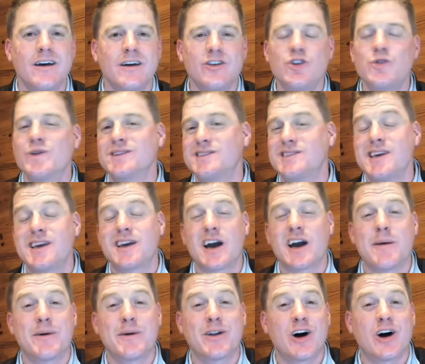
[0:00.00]
UNC
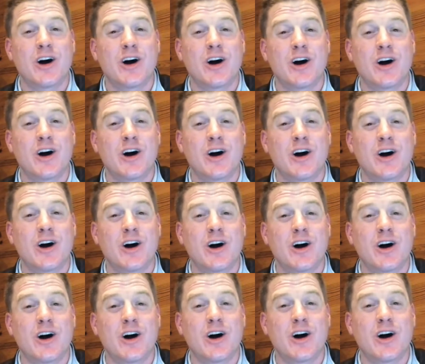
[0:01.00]
coming off an
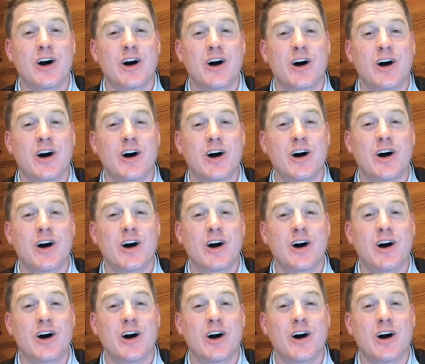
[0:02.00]
awful upset